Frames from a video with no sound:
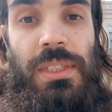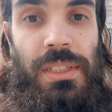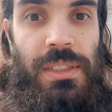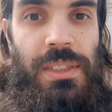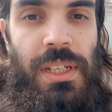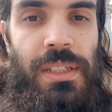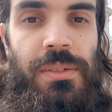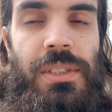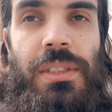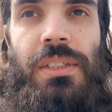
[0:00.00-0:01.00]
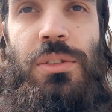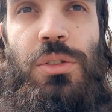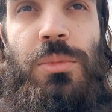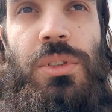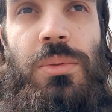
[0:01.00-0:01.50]
incentives, the
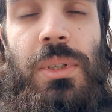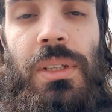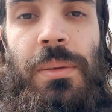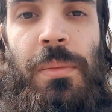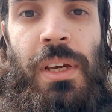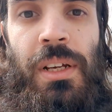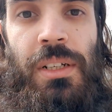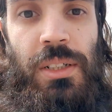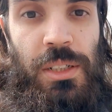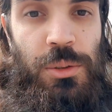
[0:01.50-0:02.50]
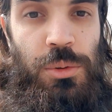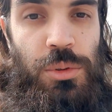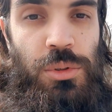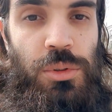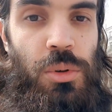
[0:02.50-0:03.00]
consumers will
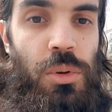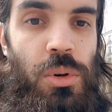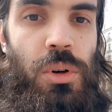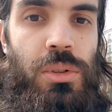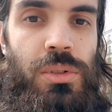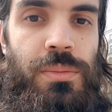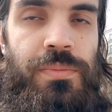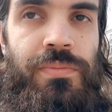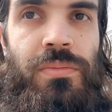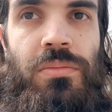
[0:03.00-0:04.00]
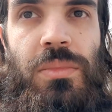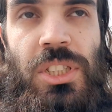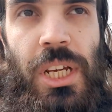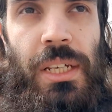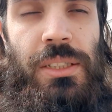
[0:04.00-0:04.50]
reduce or
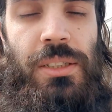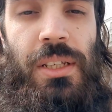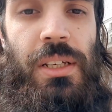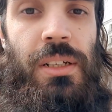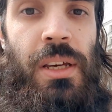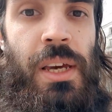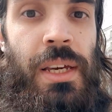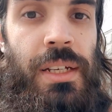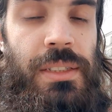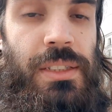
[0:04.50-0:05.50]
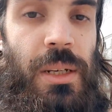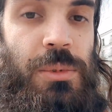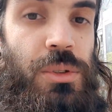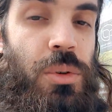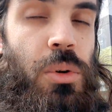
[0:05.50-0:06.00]
change their
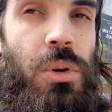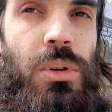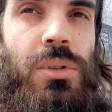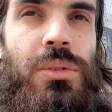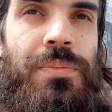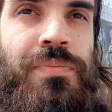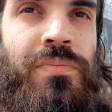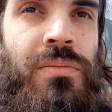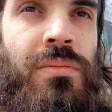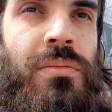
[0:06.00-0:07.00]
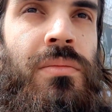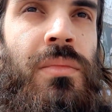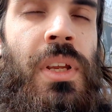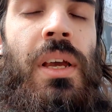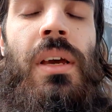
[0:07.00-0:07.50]
consumption, or
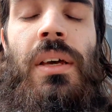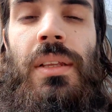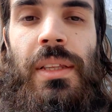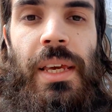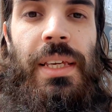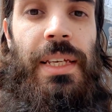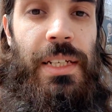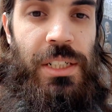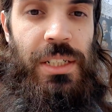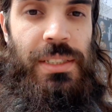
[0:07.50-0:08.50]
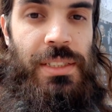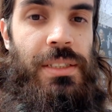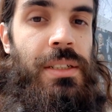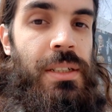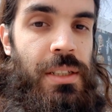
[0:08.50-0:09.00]
they
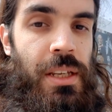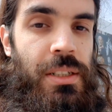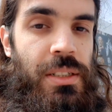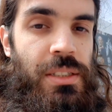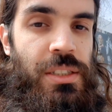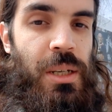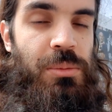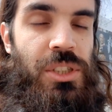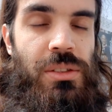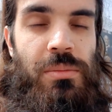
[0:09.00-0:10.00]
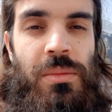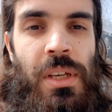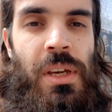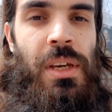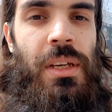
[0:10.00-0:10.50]
increase their consumption.
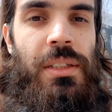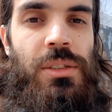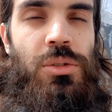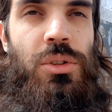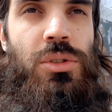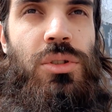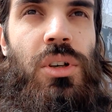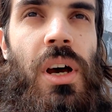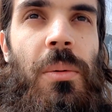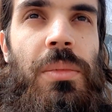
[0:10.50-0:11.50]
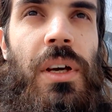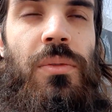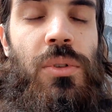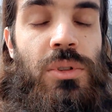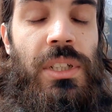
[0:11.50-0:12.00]
It is also applied
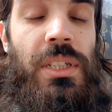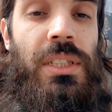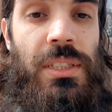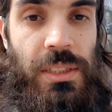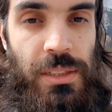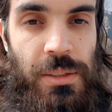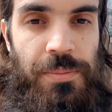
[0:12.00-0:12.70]
for the increasing.